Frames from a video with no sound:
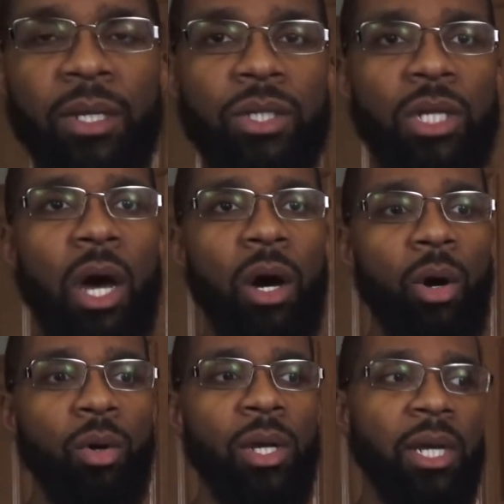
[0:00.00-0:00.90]

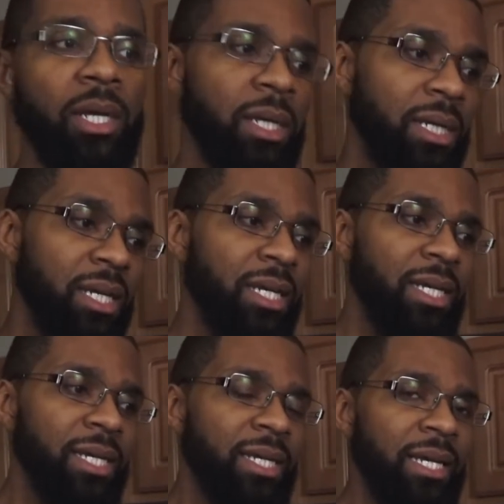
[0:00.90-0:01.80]
So
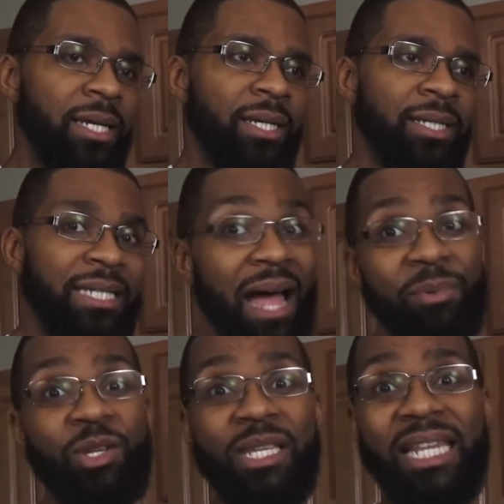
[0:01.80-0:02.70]

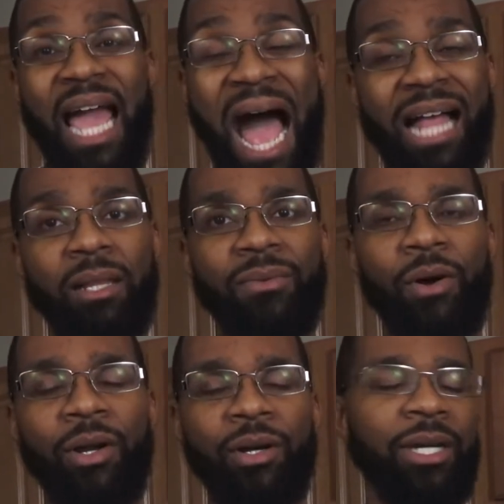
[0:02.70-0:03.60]
stop using the olive
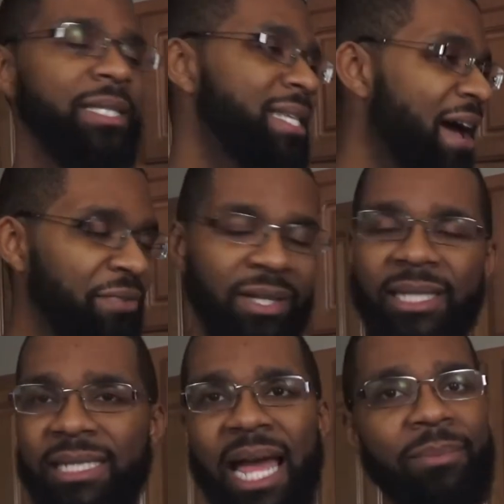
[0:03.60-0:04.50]
oil.
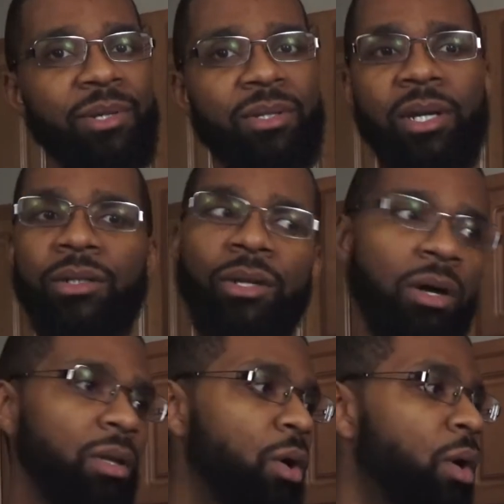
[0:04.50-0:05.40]
Definitely stop using
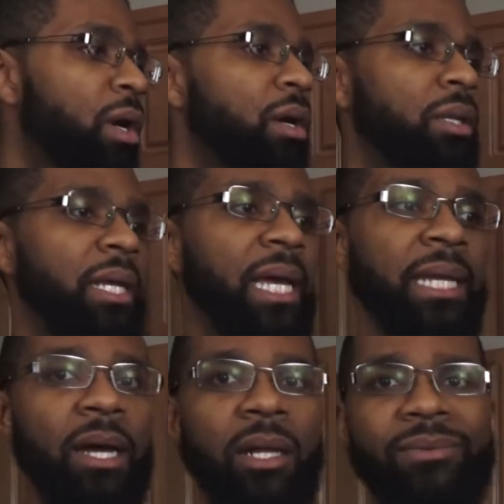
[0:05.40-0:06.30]
canola oil
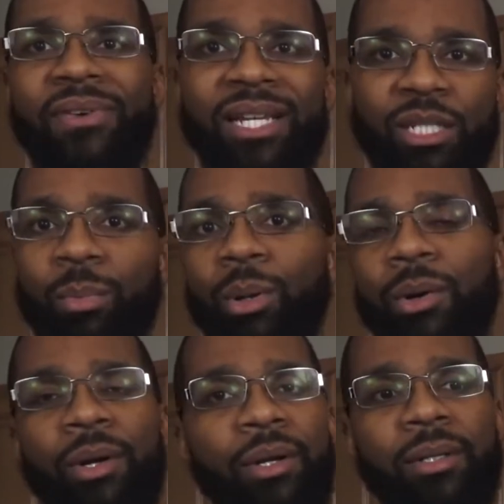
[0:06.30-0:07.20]
and all vegetable
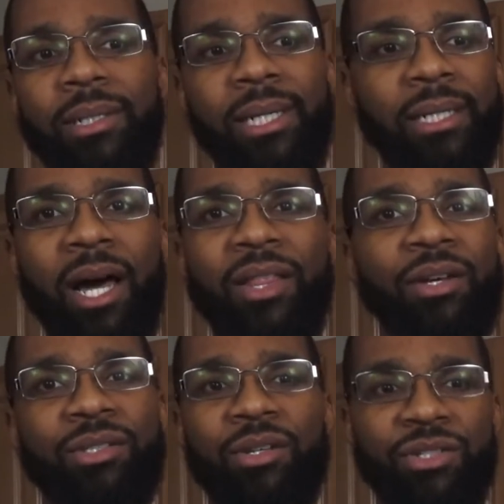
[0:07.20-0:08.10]
oil and all
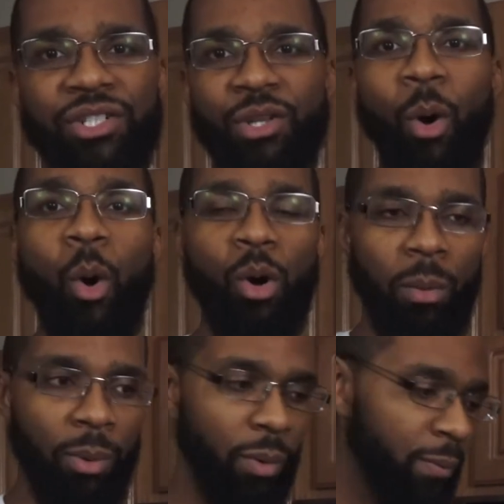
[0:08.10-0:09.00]
those. Those are just
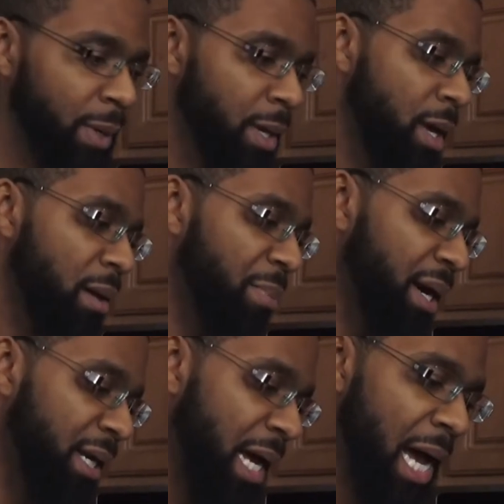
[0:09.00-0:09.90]
horrible.
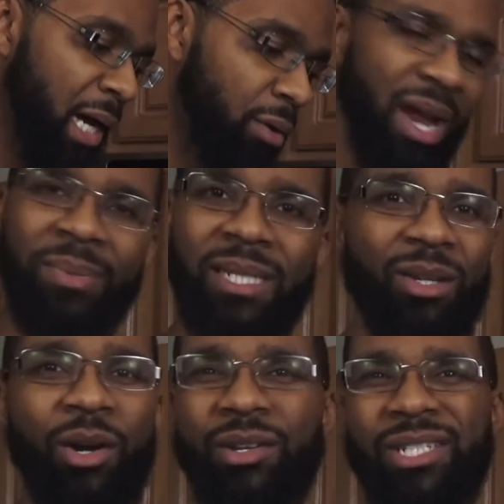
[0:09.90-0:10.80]
But
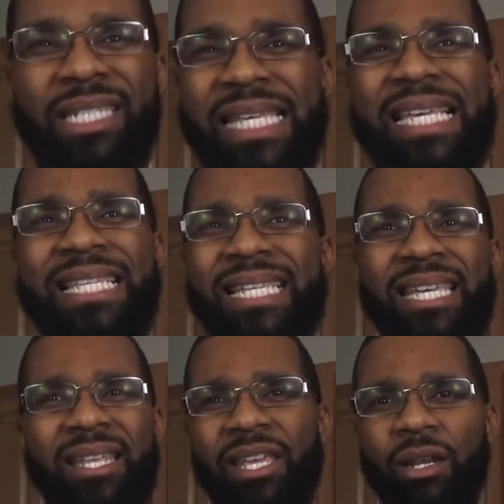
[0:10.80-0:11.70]
grapeseed oil is just
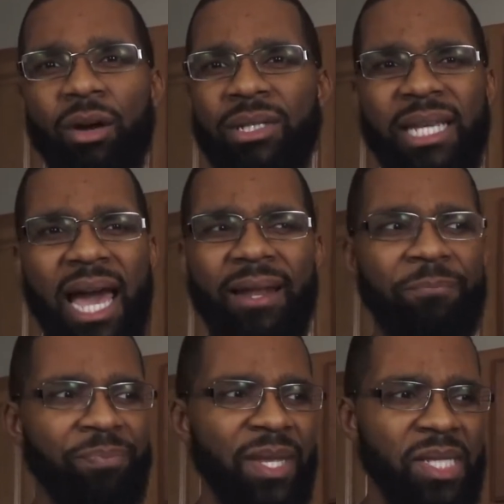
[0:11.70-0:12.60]
easy. You know, it
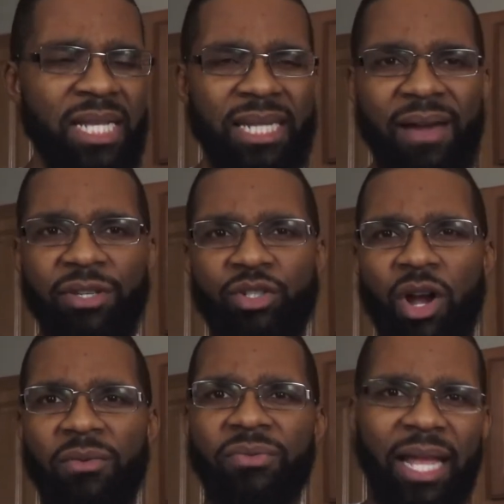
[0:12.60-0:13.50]
doesn't have a
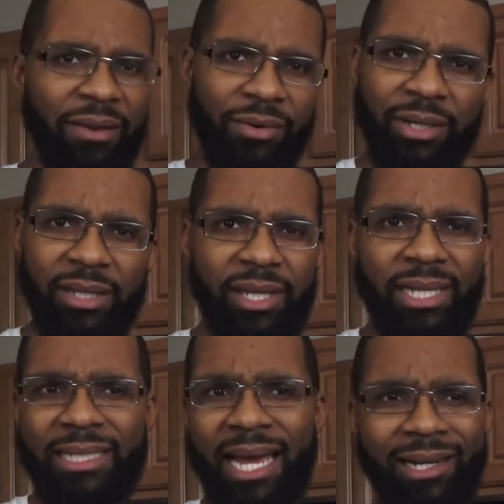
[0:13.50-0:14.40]
strong flavor or
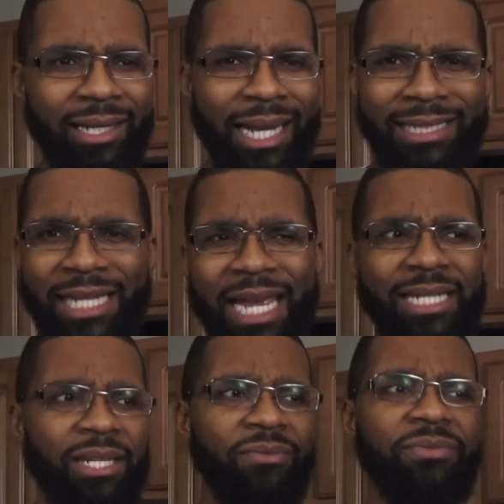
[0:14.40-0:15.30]
anything. It's not gonna like
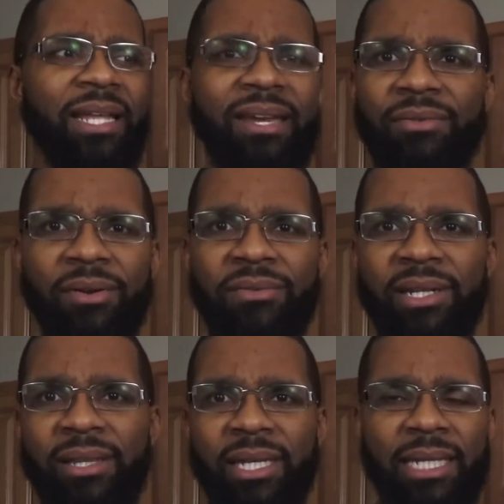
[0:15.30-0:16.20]
change the flavor of
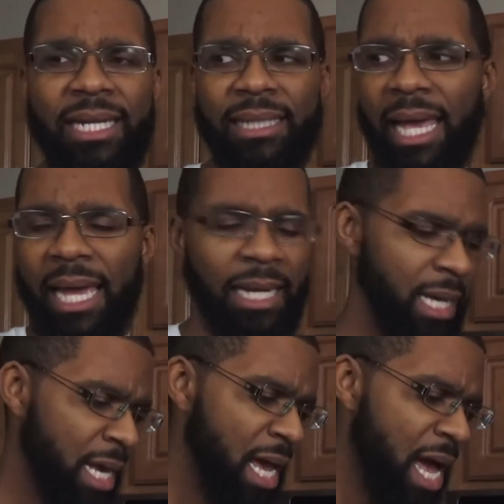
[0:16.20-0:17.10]
anything like that.
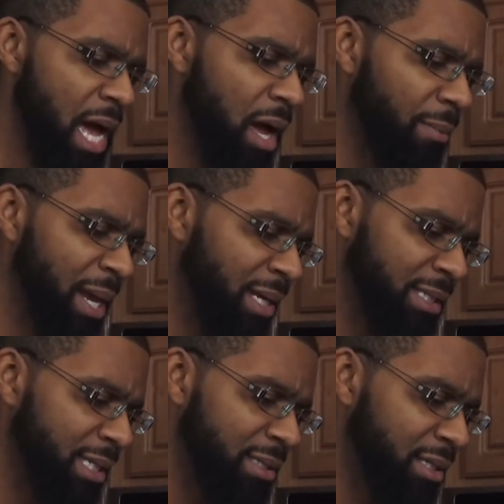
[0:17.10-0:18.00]
And
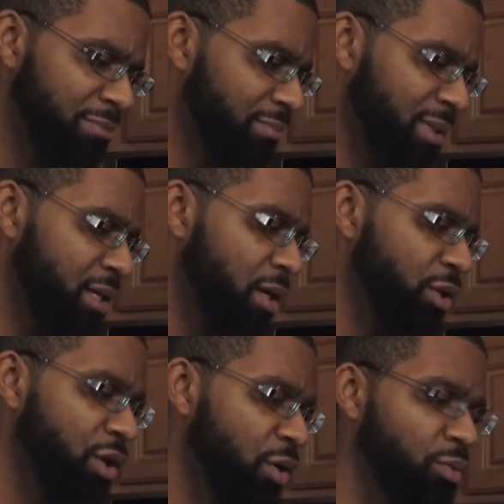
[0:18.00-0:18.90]
it's easy. You know,
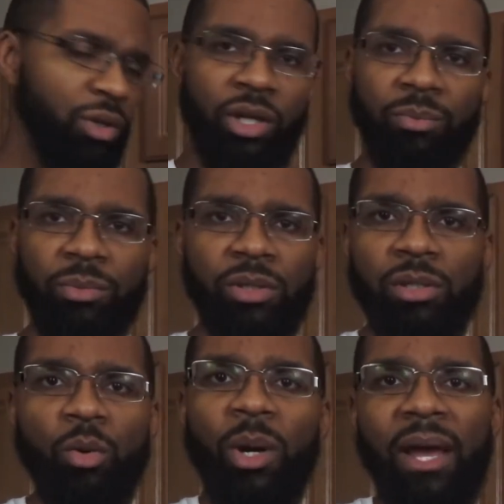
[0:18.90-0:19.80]
you
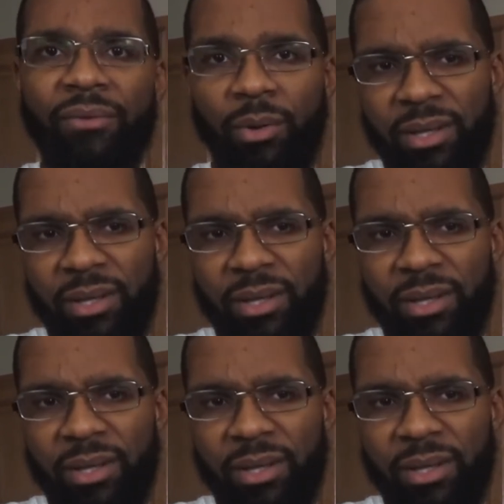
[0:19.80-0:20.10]
could do whatever.